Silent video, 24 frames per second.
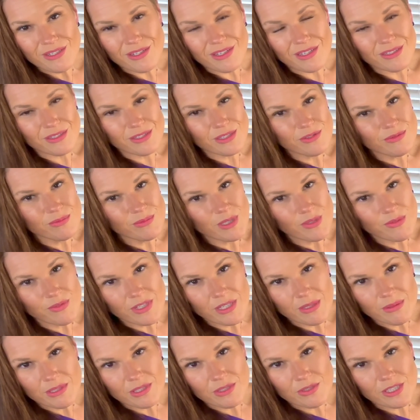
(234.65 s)
I love my
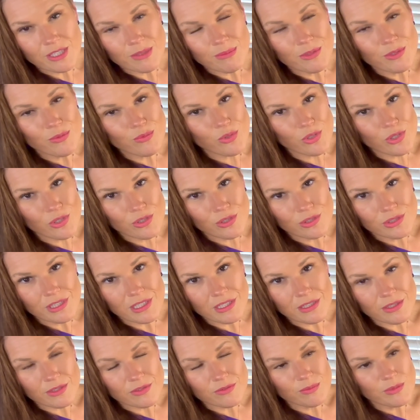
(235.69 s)
family, don't get me wrong. They
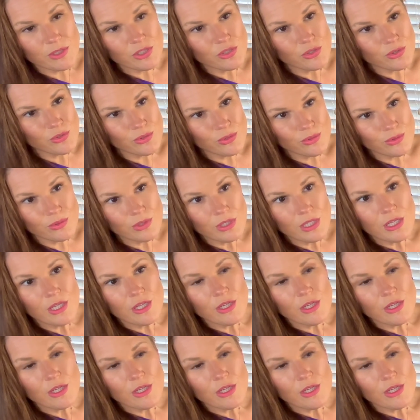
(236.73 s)
love me too.